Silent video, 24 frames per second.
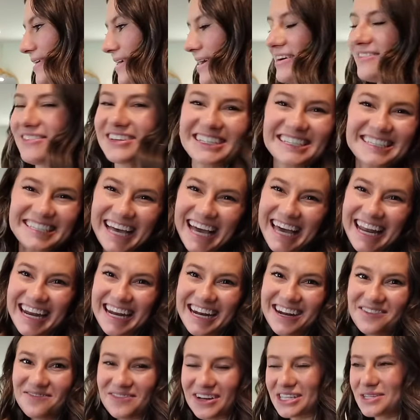I'm
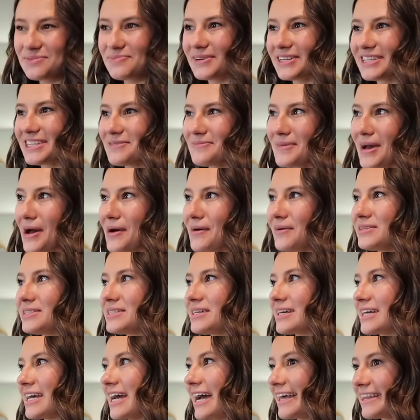excited. I'm about to print them out.
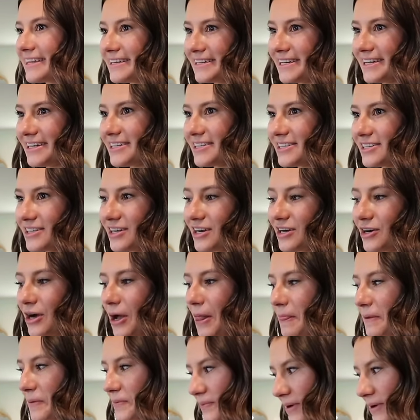Kylie and Hunter are on their